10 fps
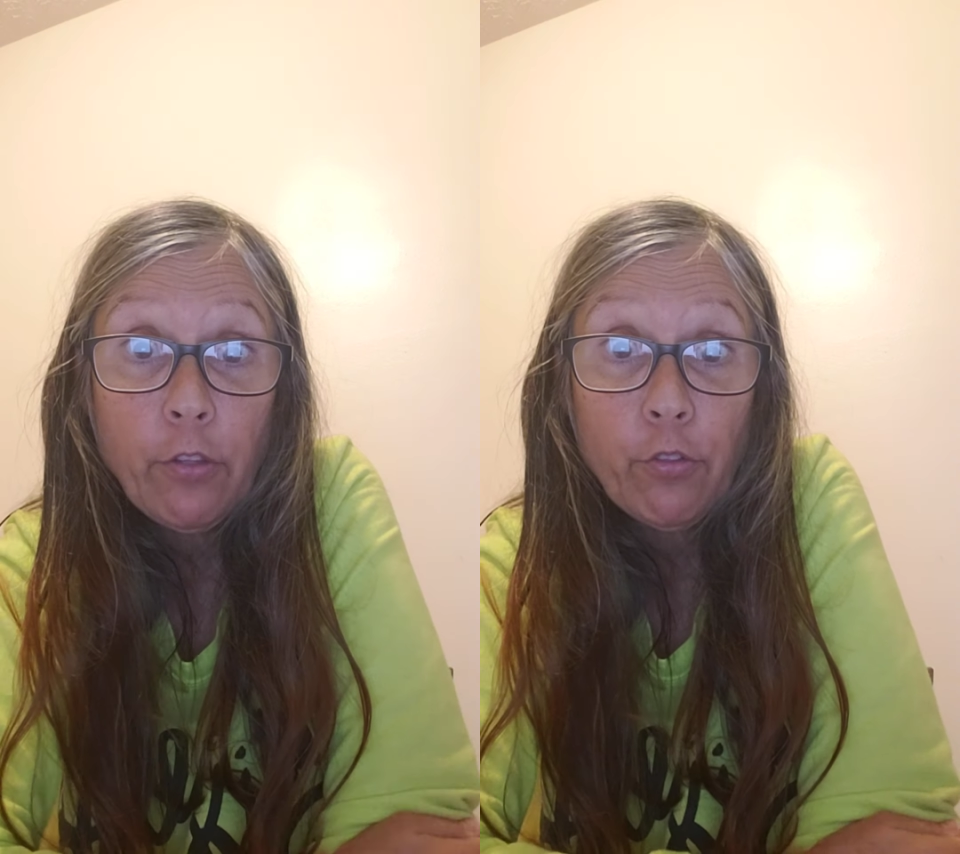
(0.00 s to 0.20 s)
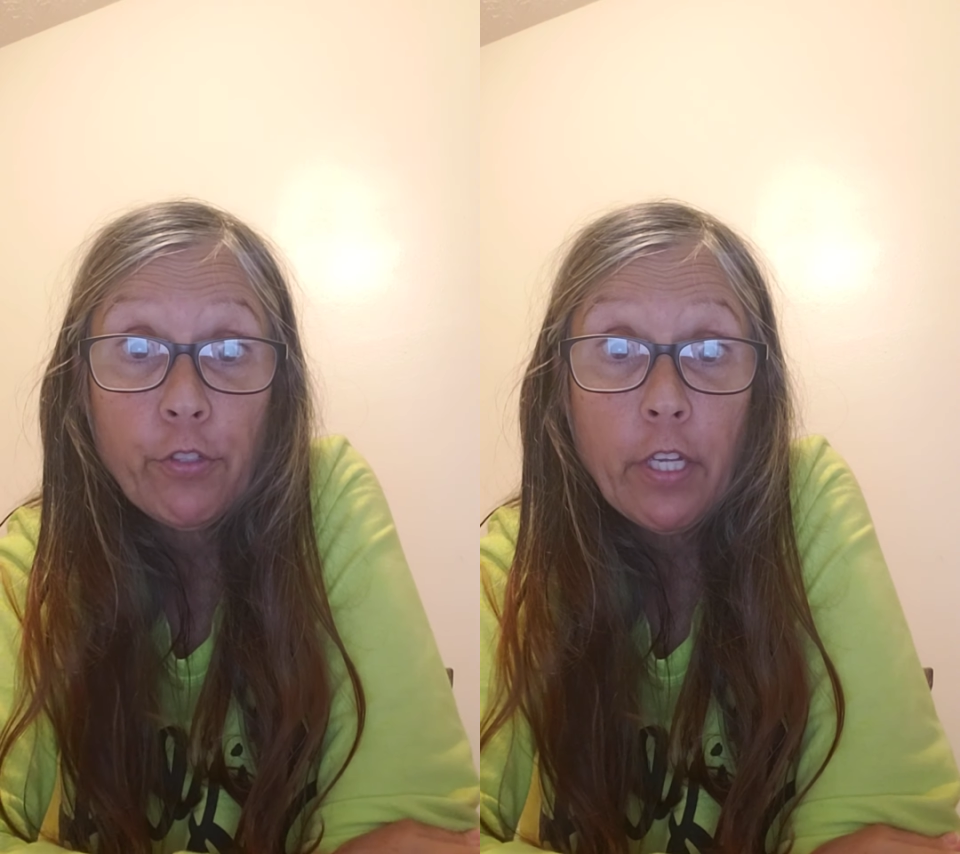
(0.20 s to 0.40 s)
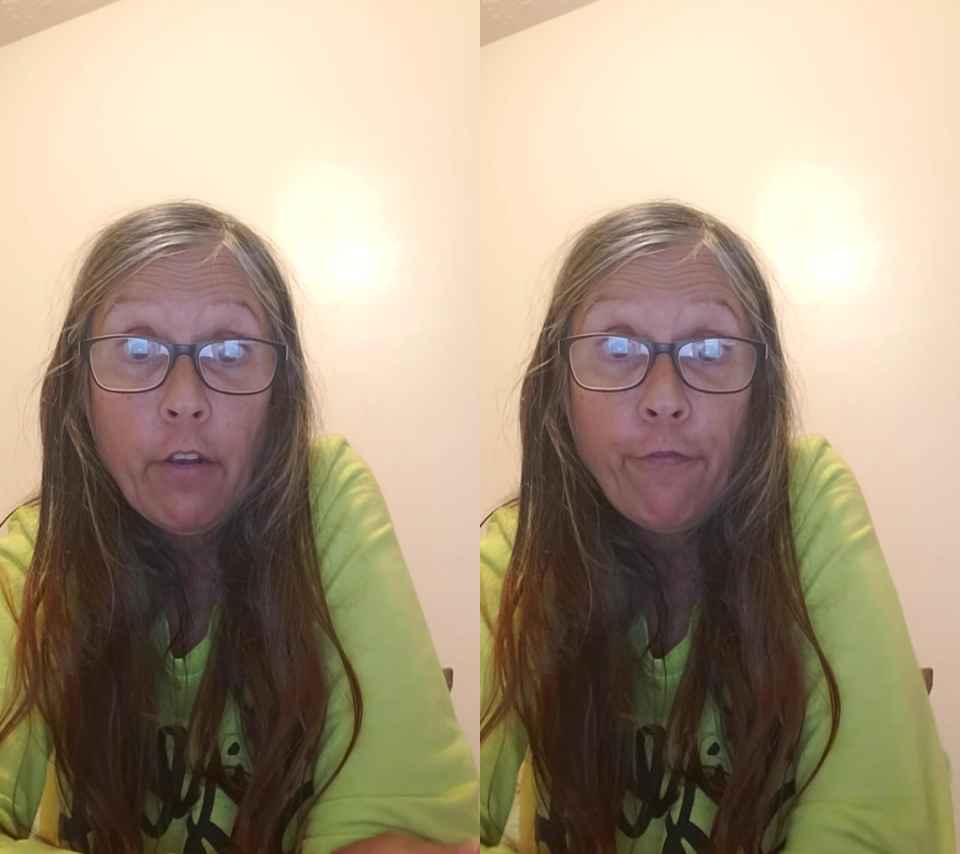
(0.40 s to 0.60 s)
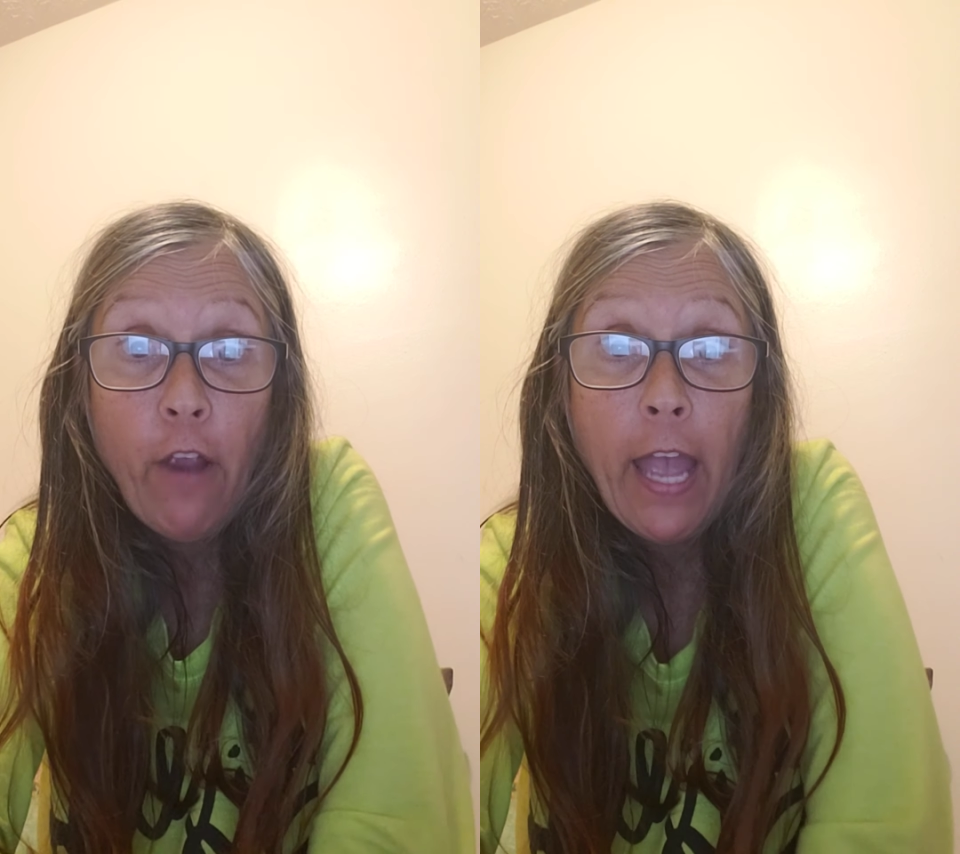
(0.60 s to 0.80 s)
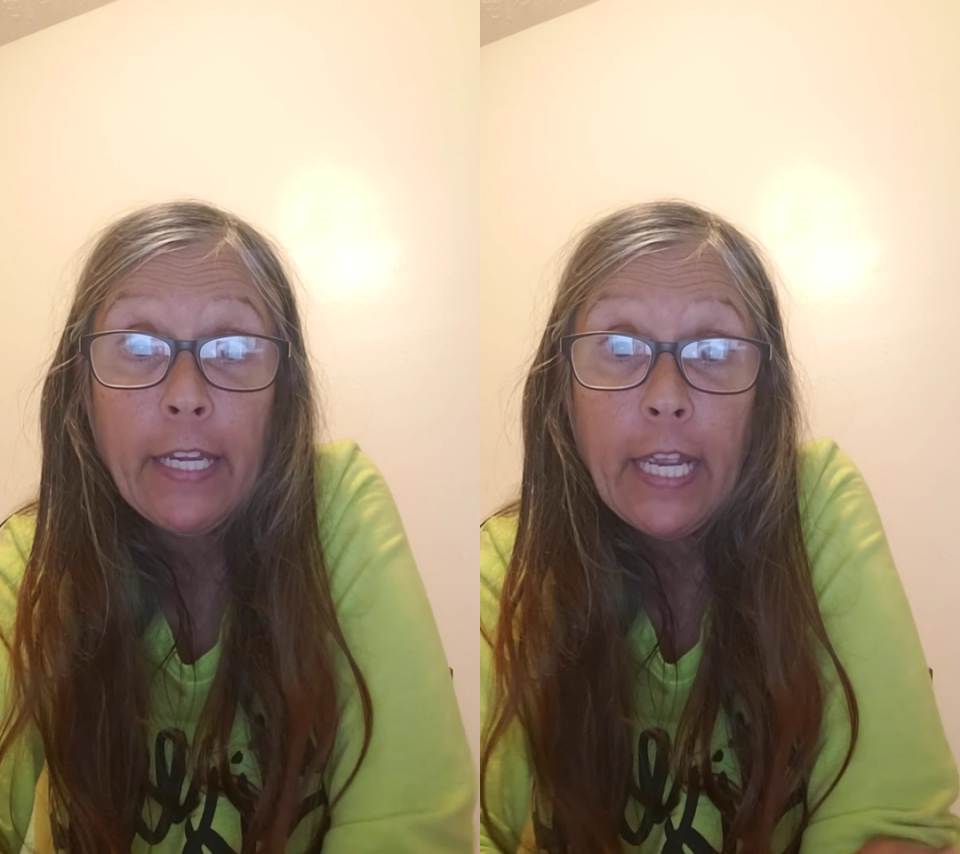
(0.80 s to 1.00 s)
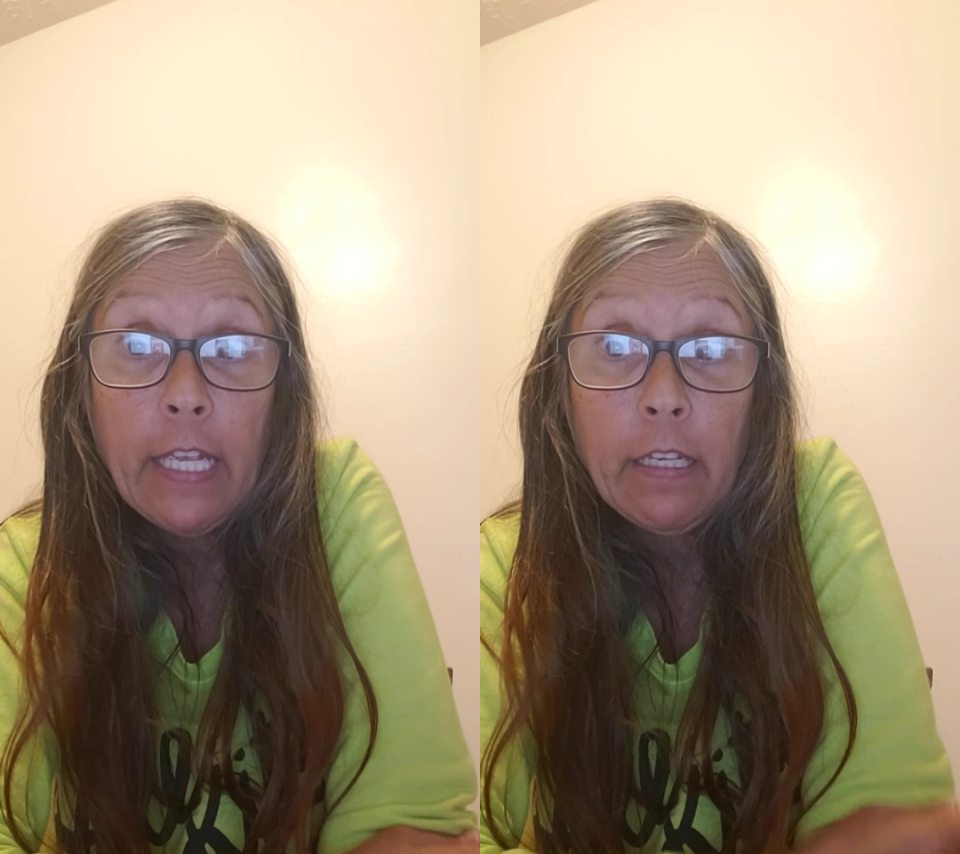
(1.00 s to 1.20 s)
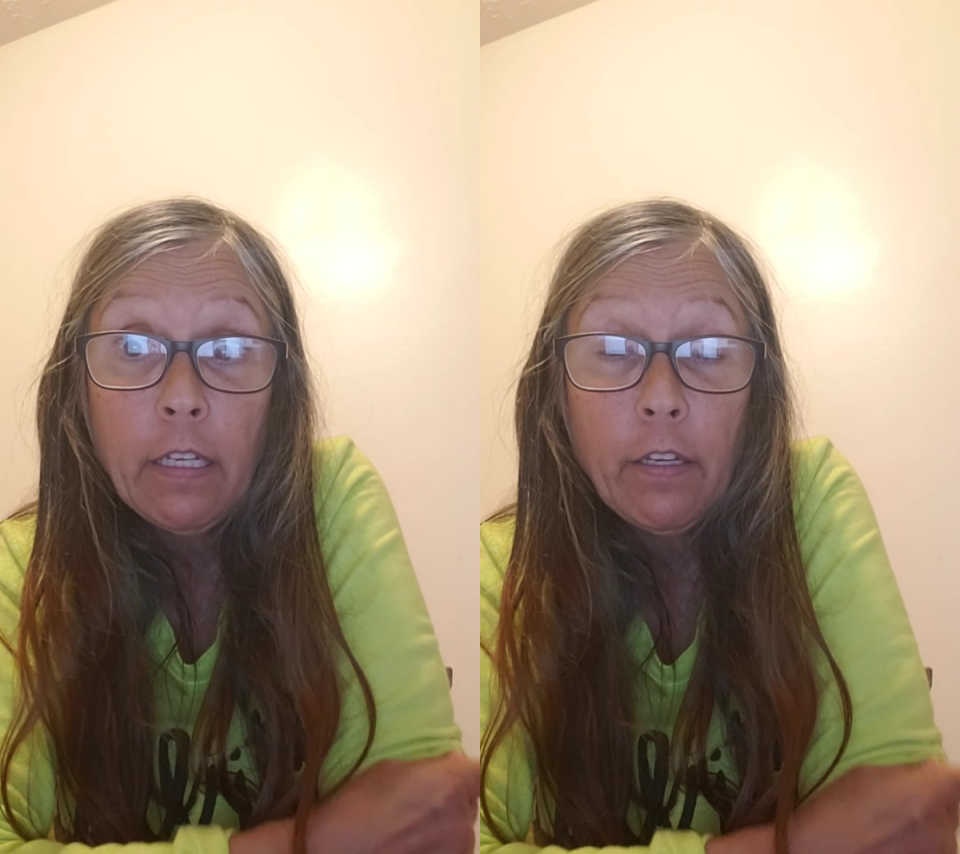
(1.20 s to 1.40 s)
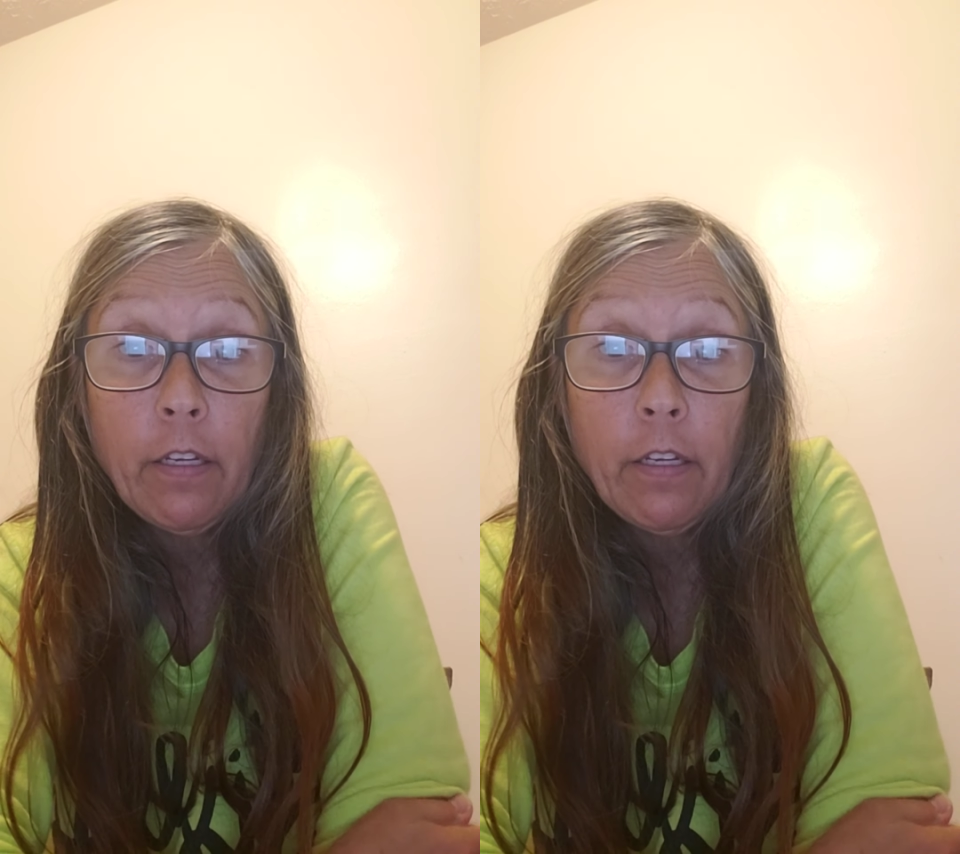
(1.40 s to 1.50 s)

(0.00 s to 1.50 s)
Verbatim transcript: Thursday, or Friday